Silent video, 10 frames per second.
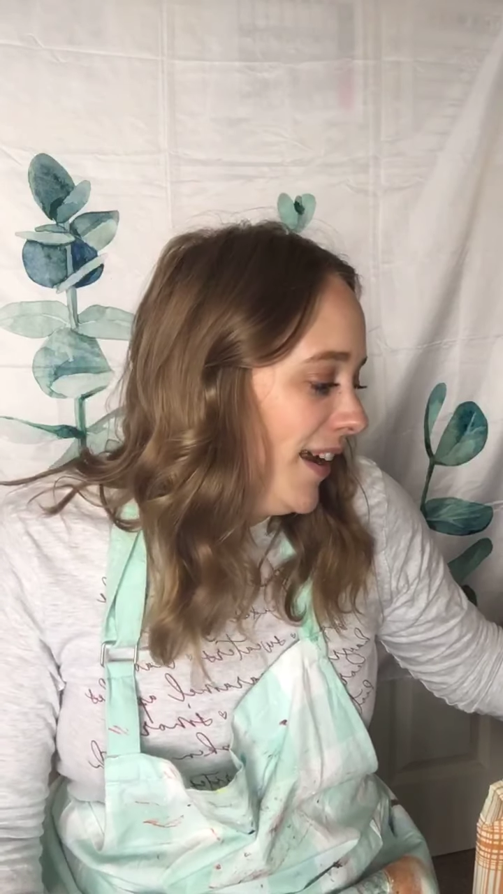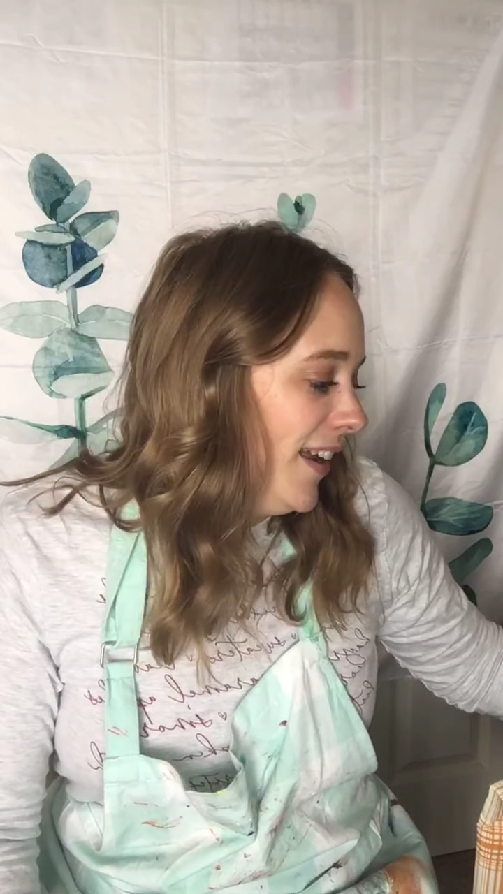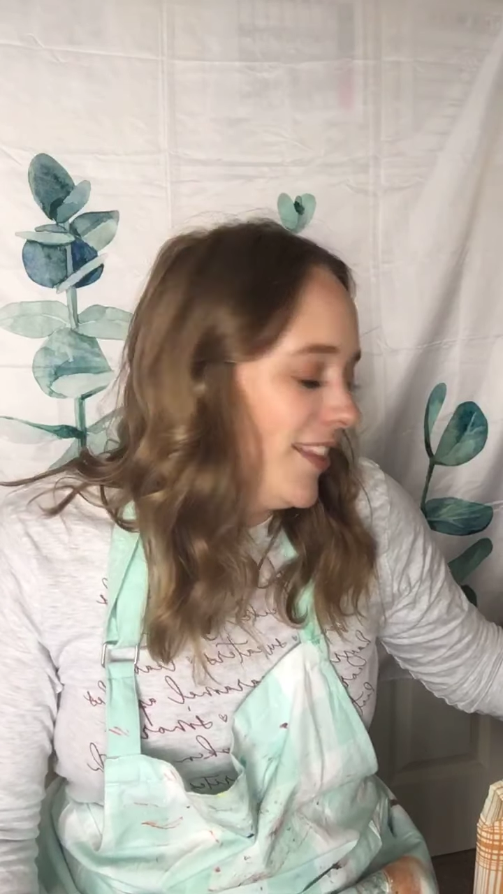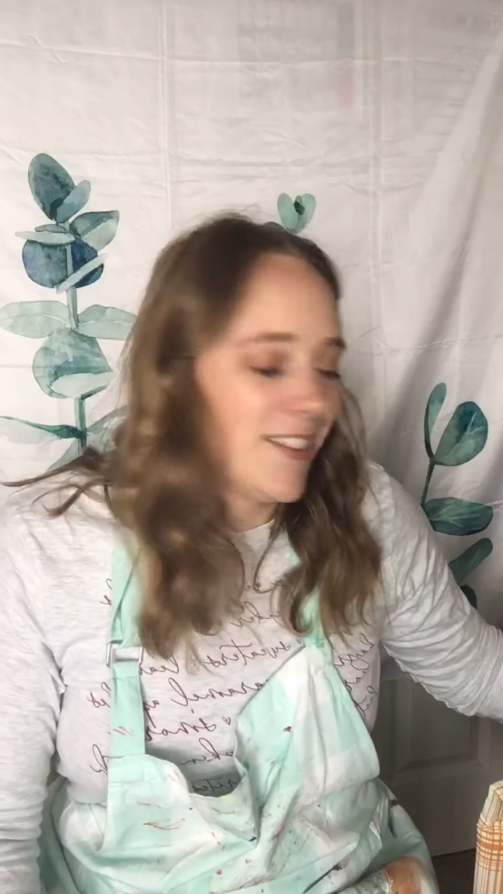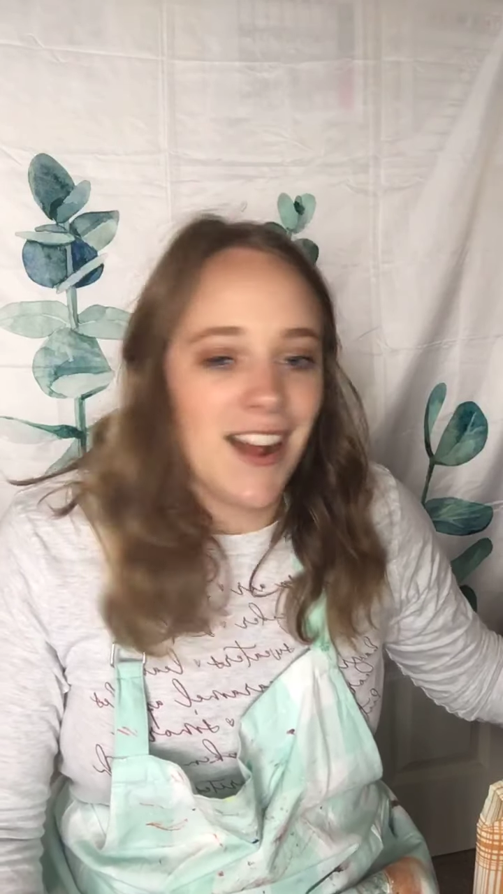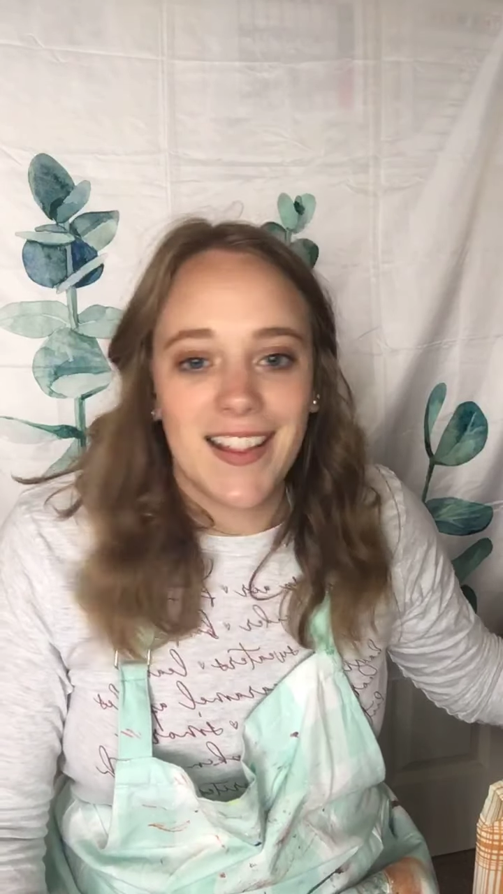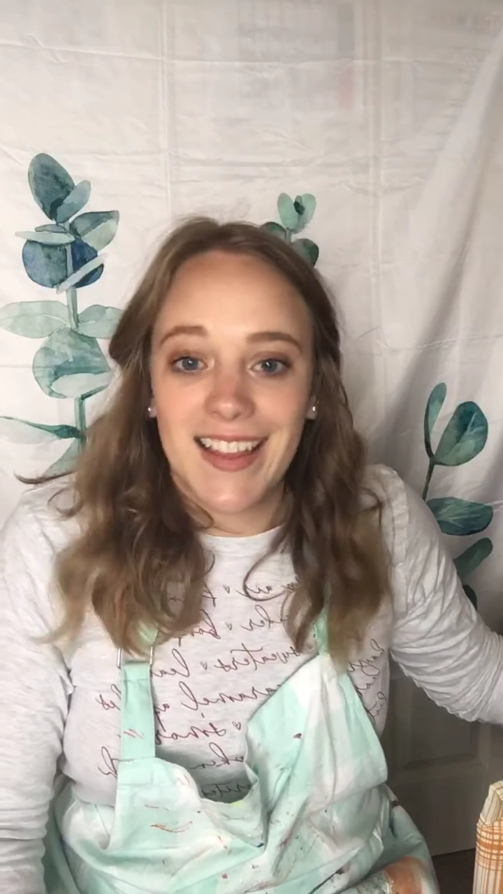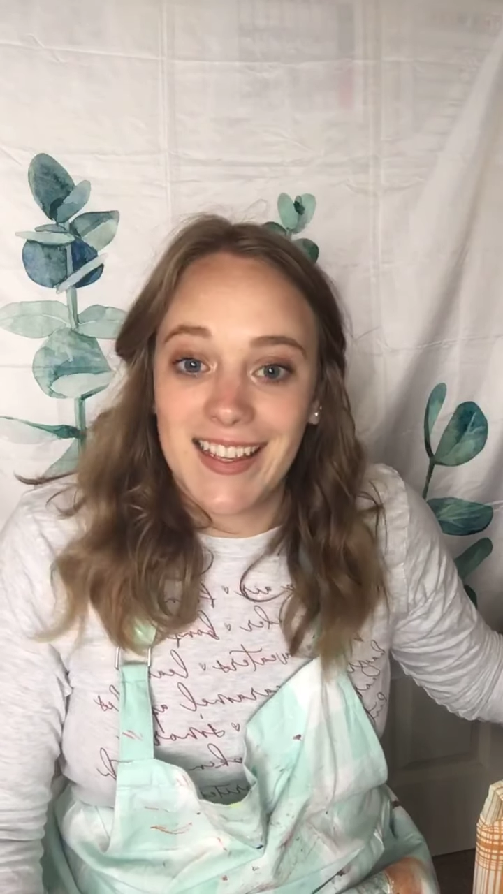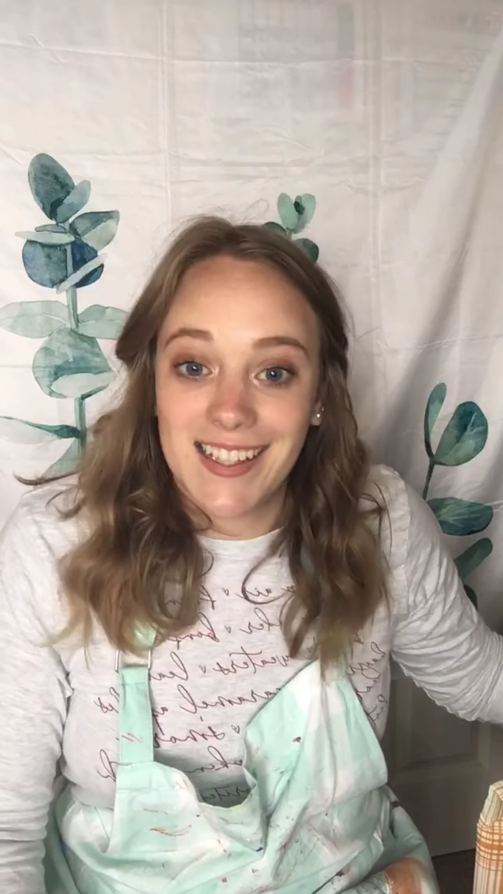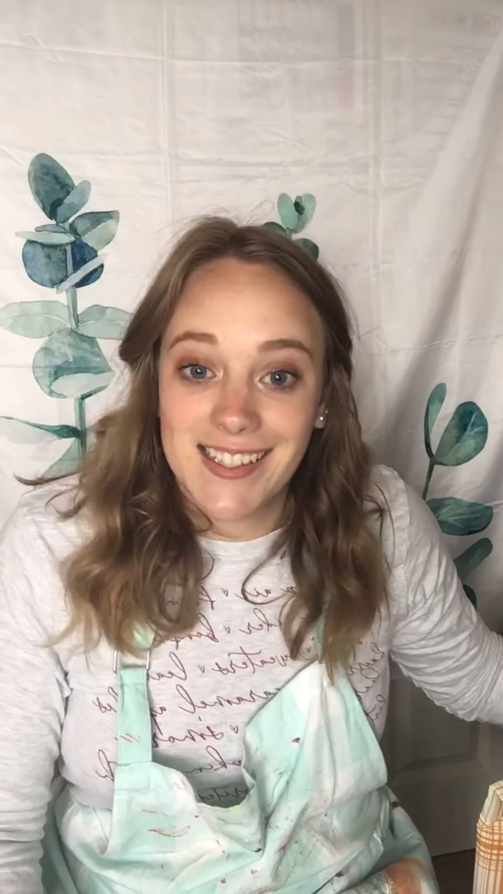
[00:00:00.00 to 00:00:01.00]
They're not like
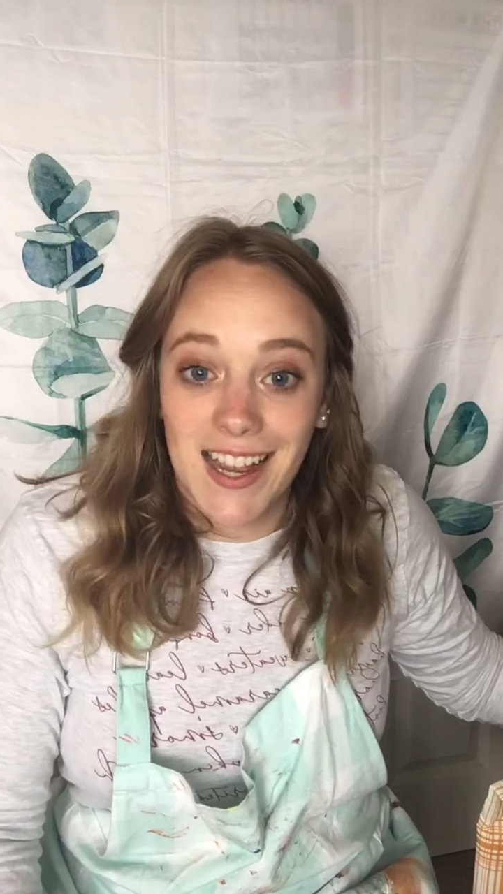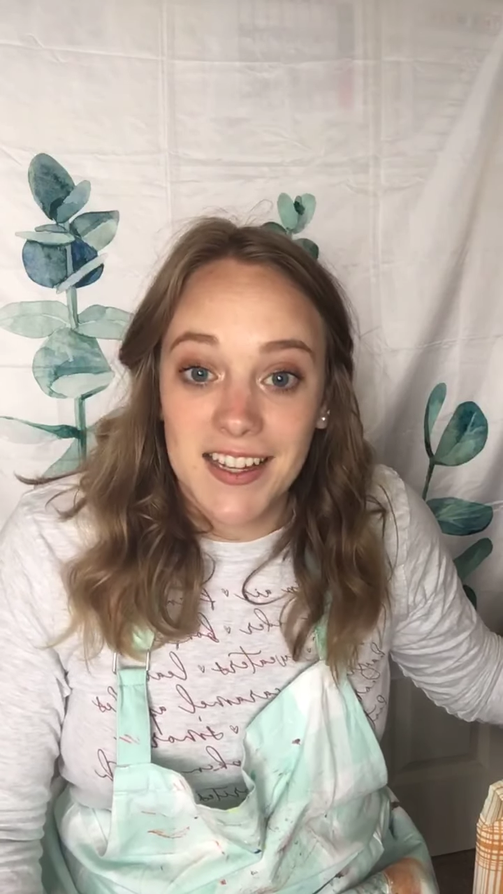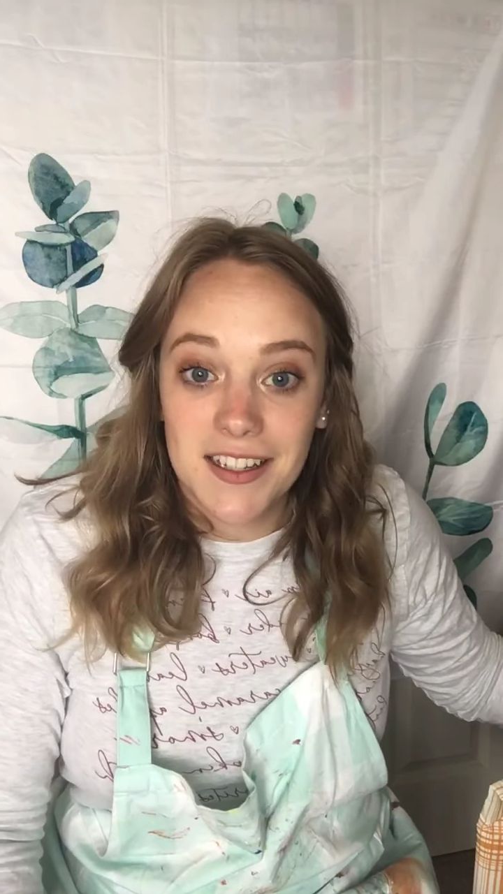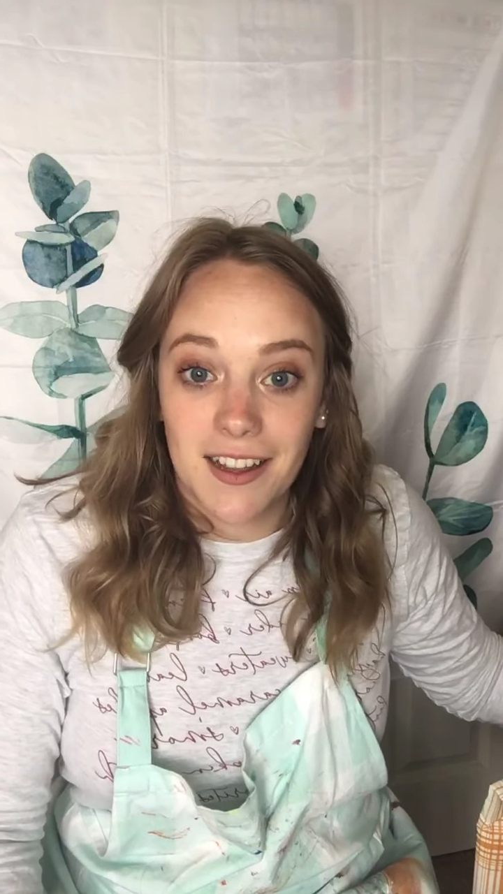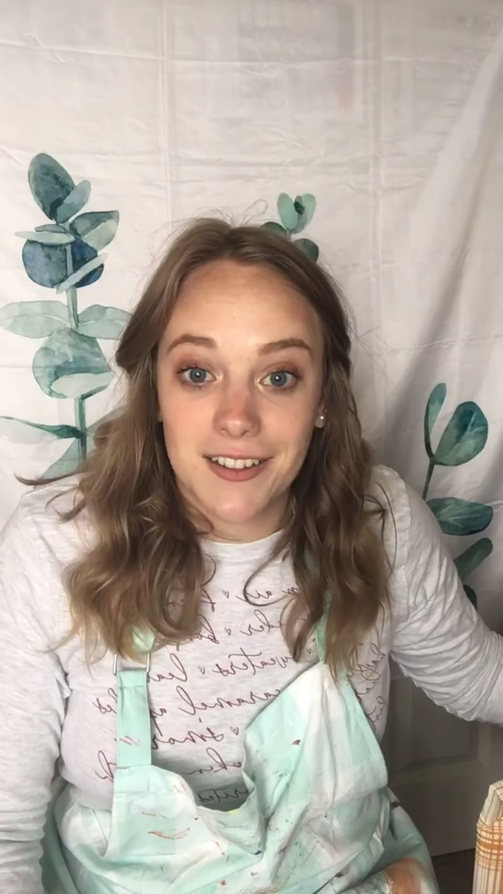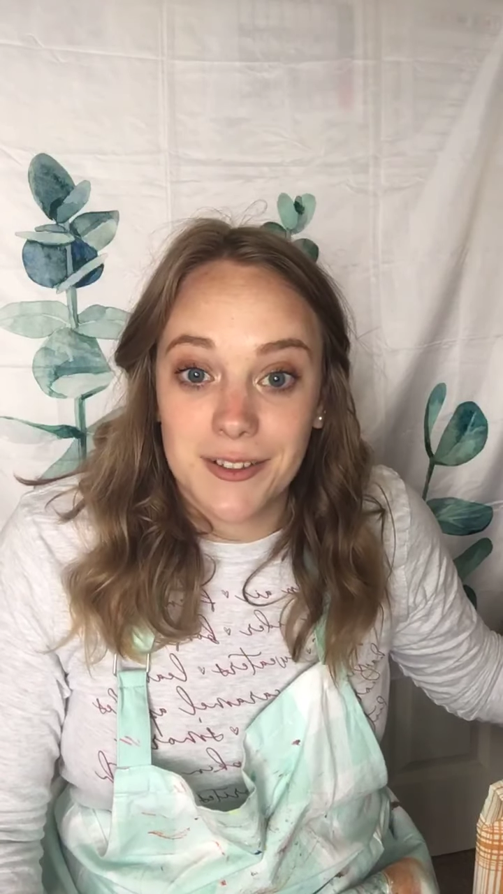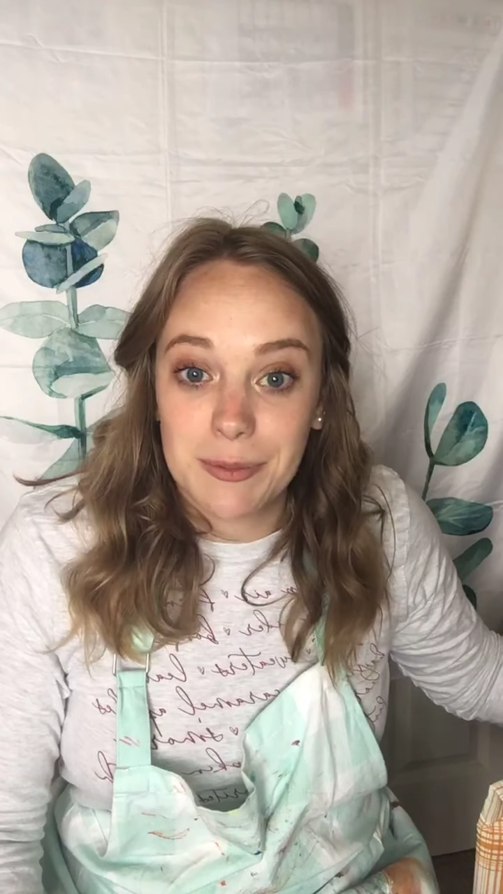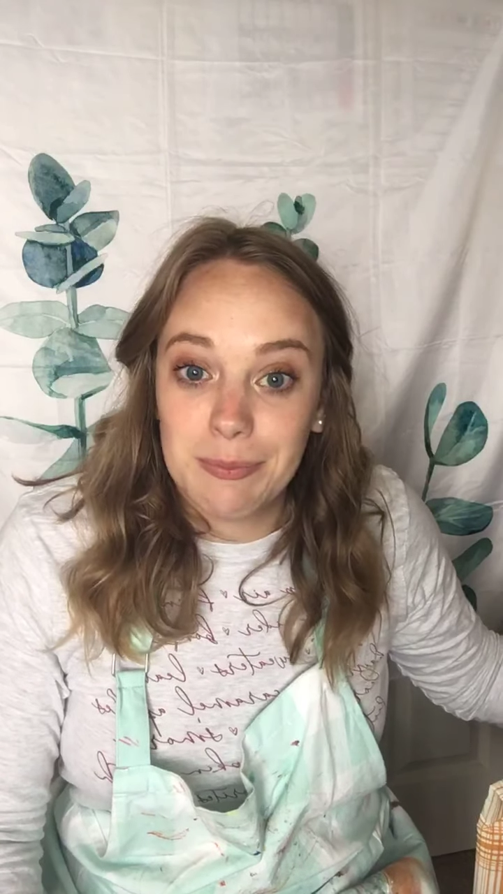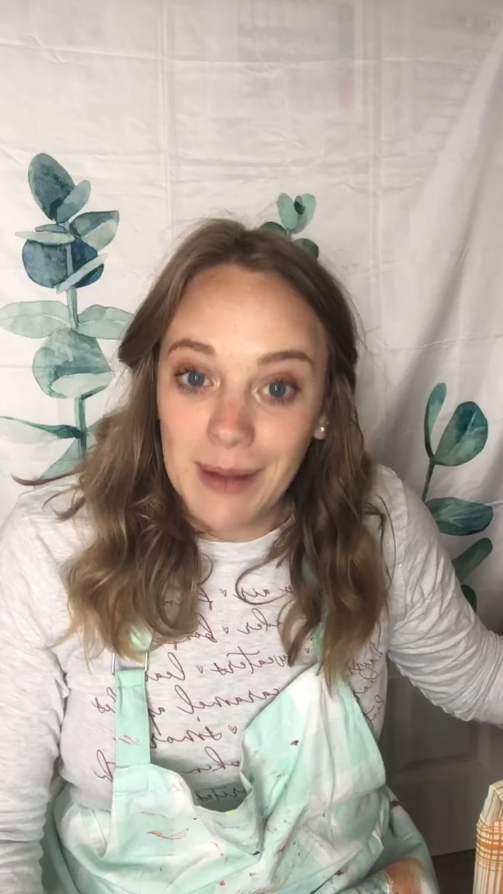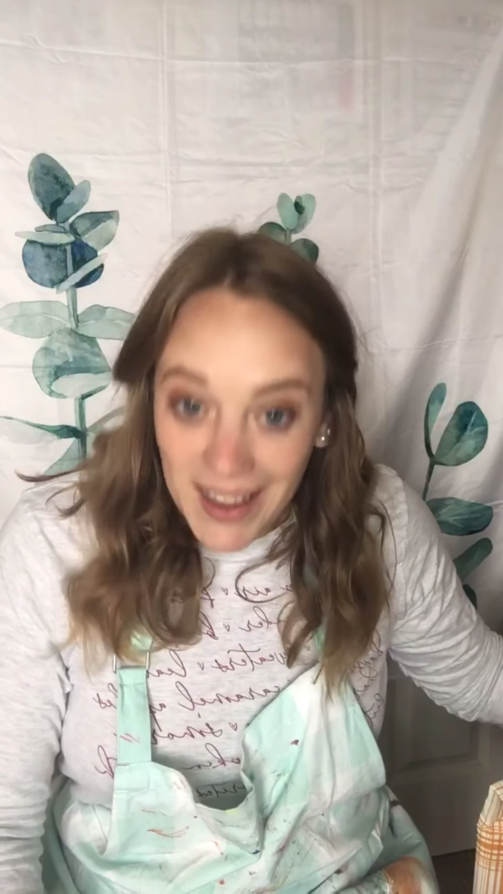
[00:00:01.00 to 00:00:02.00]
exciting colors,
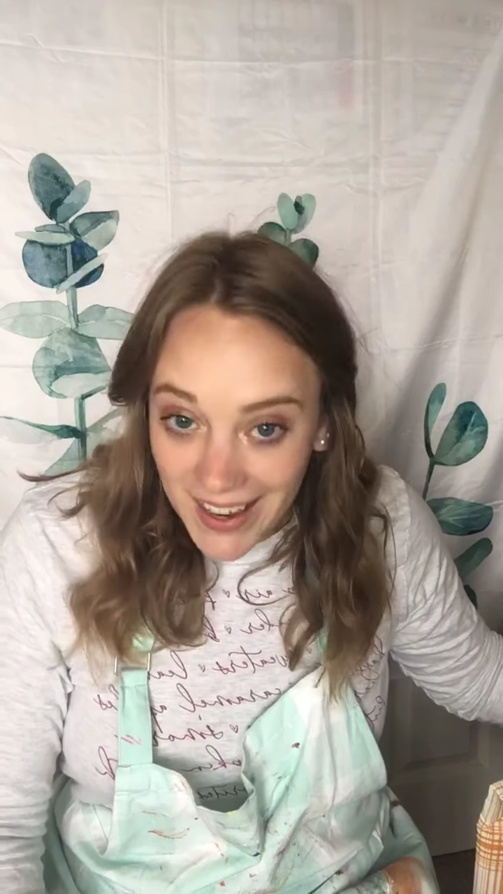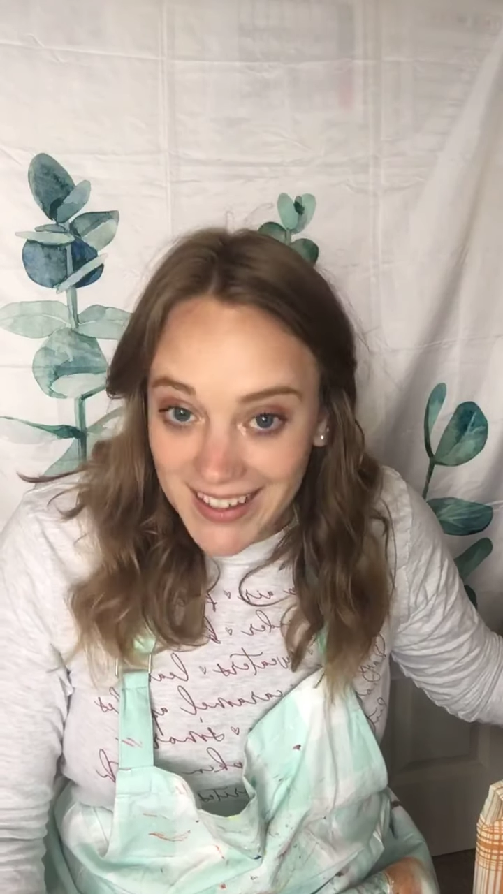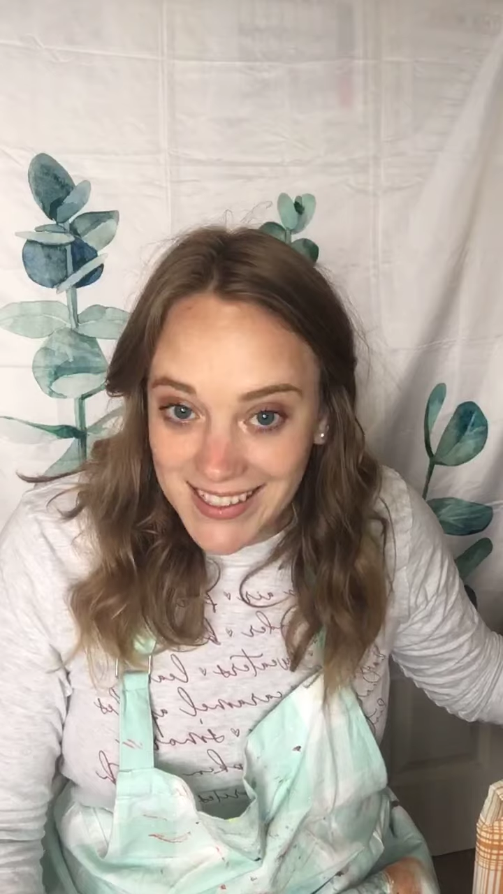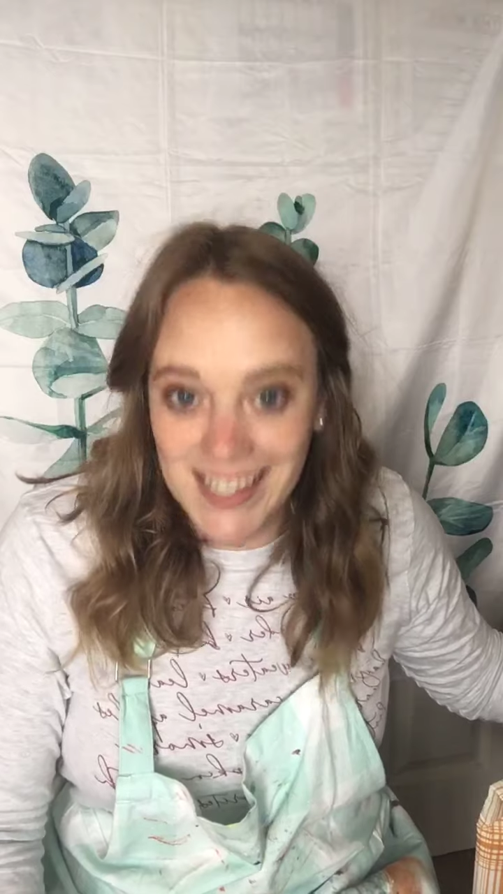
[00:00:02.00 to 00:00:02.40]
but